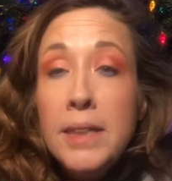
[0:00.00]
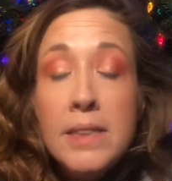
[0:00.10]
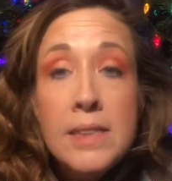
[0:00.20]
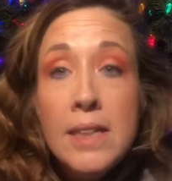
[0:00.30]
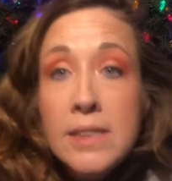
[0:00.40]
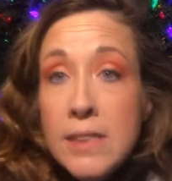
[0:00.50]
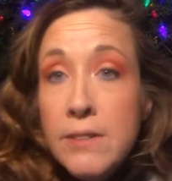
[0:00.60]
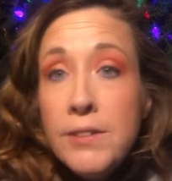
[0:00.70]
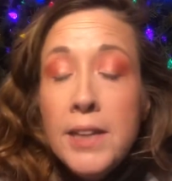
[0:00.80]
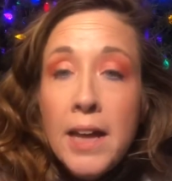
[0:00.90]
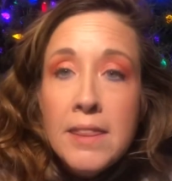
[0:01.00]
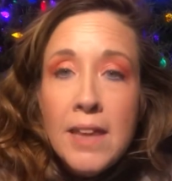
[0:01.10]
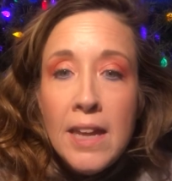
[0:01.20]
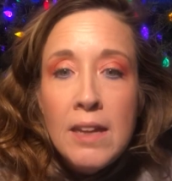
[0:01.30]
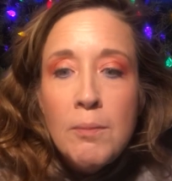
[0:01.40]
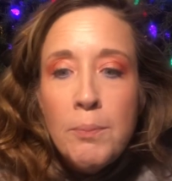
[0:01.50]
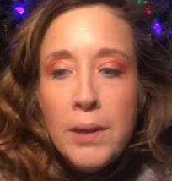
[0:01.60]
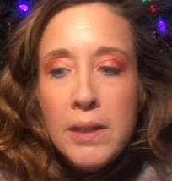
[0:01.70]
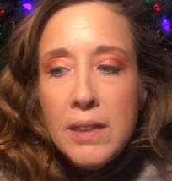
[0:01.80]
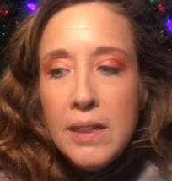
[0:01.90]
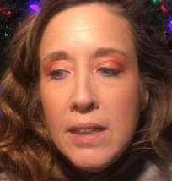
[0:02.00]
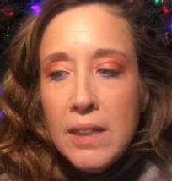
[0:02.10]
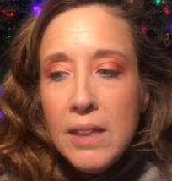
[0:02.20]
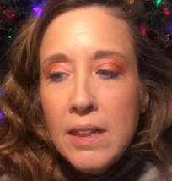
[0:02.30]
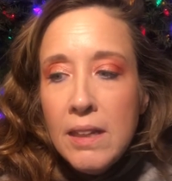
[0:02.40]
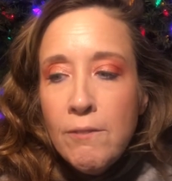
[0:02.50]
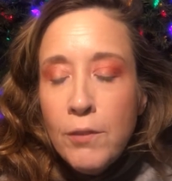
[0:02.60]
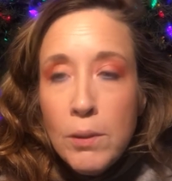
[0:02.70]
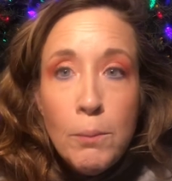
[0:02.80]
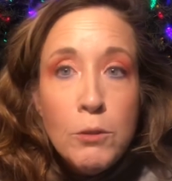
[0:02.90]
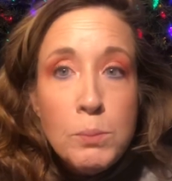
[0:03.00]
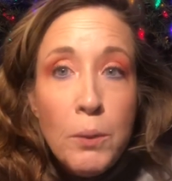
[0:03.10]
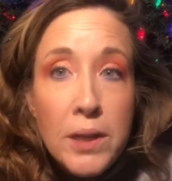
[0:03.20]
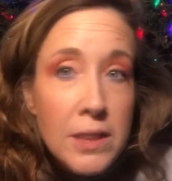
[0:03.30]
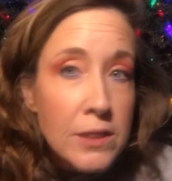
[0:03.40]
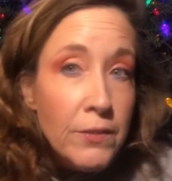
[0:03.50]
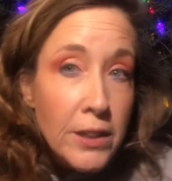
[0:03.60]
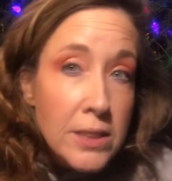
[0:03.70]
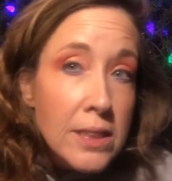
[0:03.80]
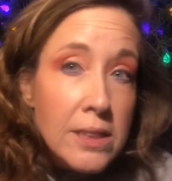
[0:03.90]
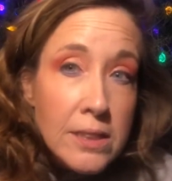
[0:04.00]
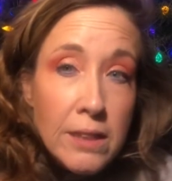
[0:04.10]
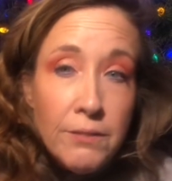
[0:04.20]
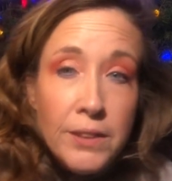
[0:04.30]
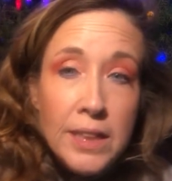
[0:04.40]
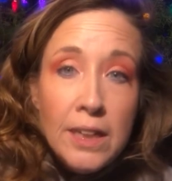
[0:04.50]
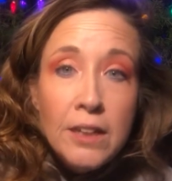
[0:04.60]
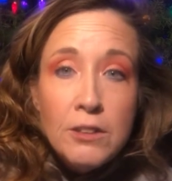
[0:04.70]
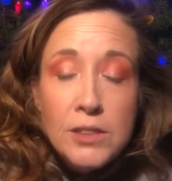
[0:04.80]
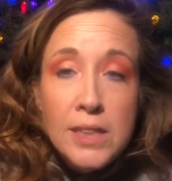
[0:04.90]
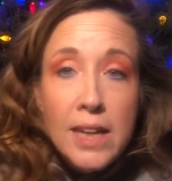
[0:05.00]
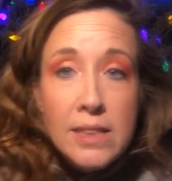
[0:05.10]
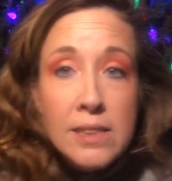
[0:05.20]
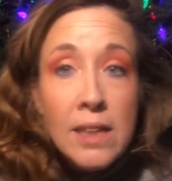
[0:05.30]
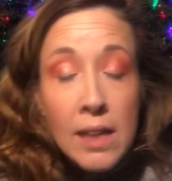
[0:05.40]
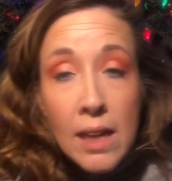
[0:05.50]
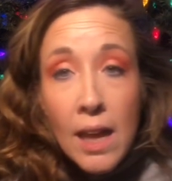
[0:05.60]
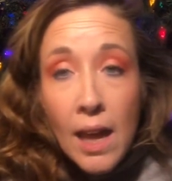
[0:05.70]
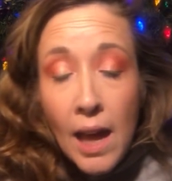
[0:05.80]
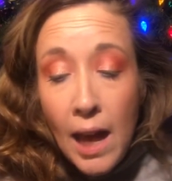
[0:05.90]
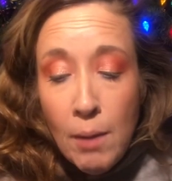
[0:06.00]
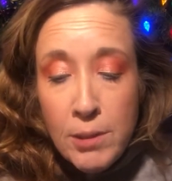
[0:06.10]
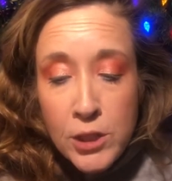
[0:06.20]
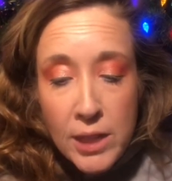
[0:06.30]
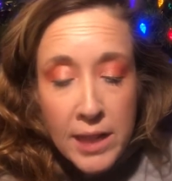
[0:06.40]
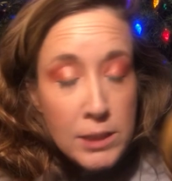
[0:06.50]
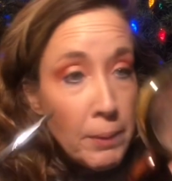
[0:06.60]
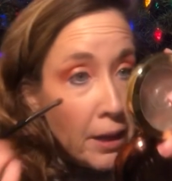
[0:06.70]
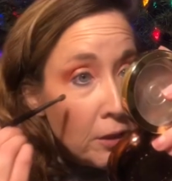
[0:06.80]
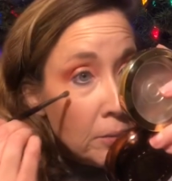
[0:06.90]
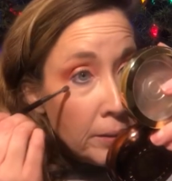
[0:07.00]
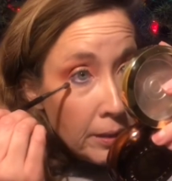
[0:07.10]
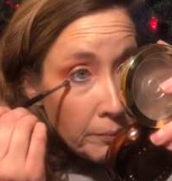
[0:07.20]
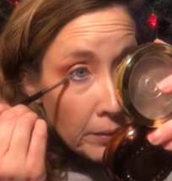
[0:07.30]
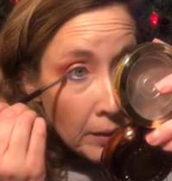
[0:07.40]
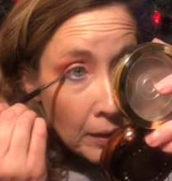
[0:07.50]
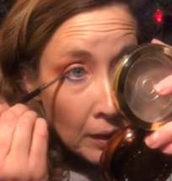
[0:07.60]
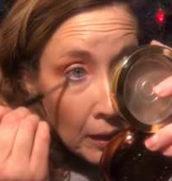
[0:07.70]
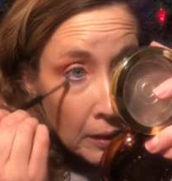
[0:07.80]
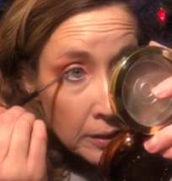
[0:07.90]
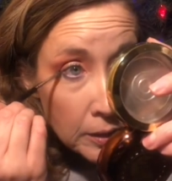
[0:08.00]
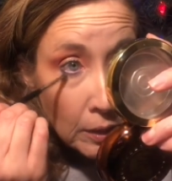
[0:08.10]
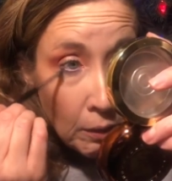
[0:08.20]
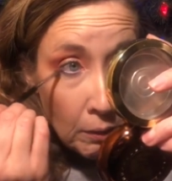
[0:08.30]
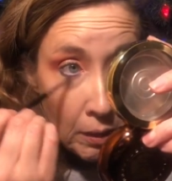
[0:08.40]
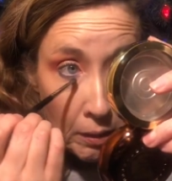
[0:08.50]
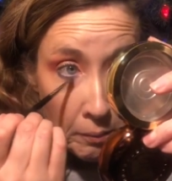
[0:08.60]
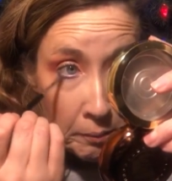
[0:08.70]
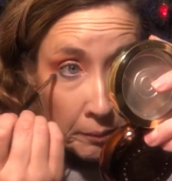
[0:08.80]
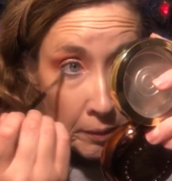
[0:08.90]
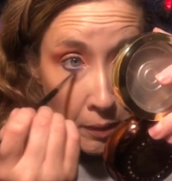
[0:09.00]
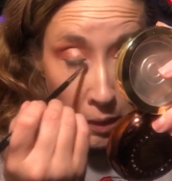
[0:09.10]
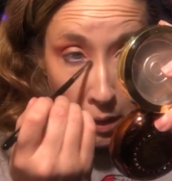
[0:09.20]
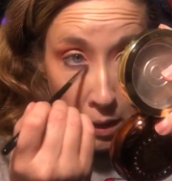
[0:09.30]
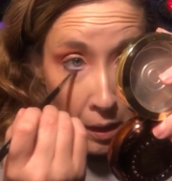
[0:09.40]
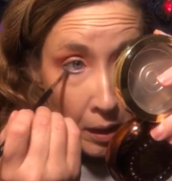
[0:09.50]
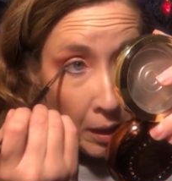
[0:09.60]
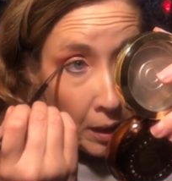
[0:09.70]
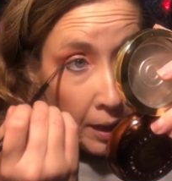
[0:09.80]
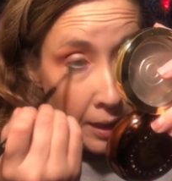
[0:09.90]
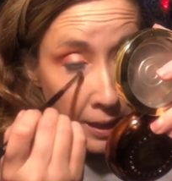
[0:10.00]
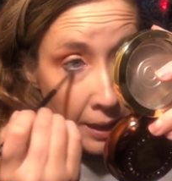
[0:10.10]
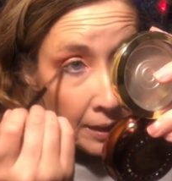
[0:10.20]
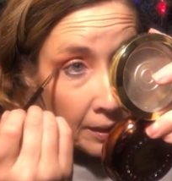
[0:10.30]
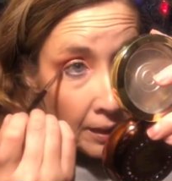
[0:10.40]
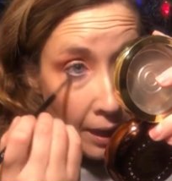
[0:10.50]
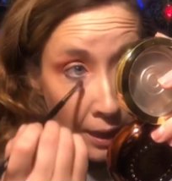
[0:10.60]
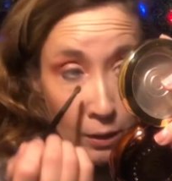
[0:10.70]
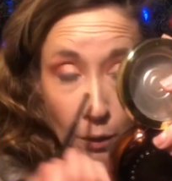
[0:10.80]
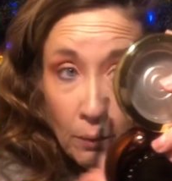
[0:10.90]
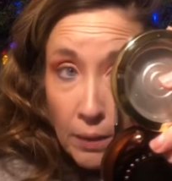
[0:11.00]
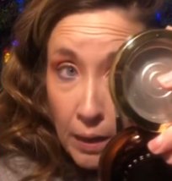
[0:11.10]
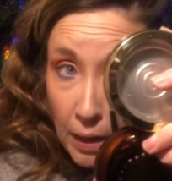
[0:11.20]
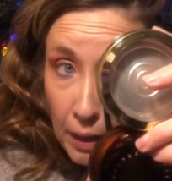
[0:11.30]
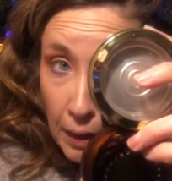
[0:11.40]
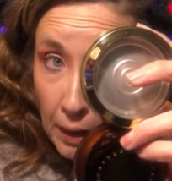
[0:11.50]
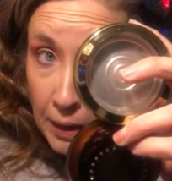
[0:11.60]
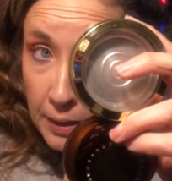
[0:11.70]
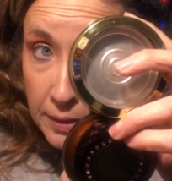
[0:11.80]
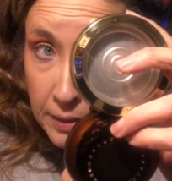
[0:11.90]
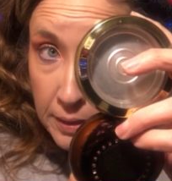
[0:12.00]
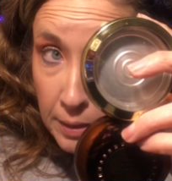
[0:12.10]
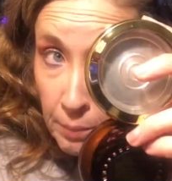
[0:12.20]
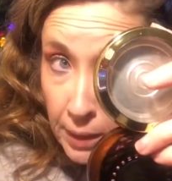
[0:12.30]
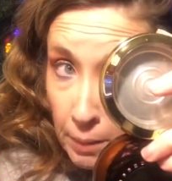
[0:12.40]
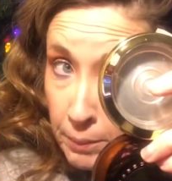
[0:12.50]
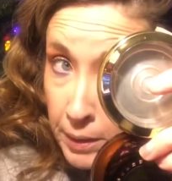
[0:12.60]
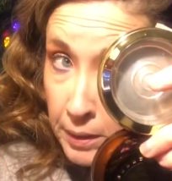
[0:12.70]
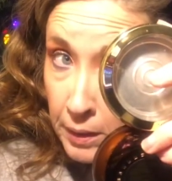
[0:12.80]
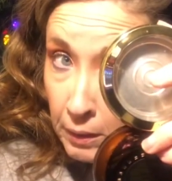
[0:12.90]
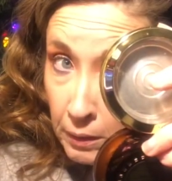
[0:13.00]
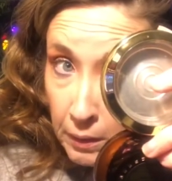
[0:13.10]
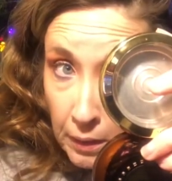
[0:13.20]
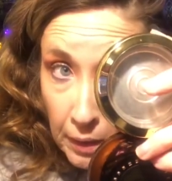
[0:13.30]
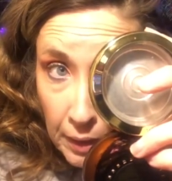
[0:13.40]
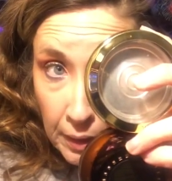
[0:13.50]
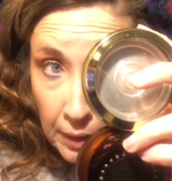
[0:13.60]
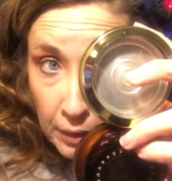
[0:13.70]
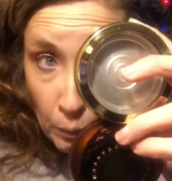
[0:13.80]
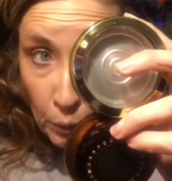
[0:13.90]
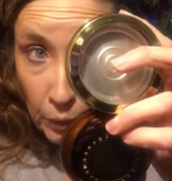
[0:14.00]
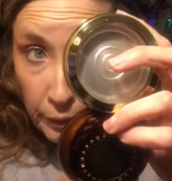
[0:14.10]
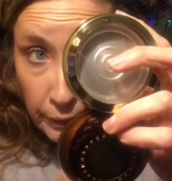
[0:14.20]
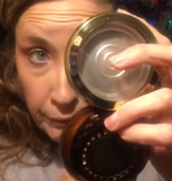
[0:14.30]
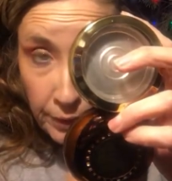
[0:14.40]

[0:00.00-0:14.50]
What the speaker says: be insensitive and not think, but for the most part, he's very sensitive, and he understands how much that has bothered me. So, and again, I know it doesn't seem like a big deal. And in the world of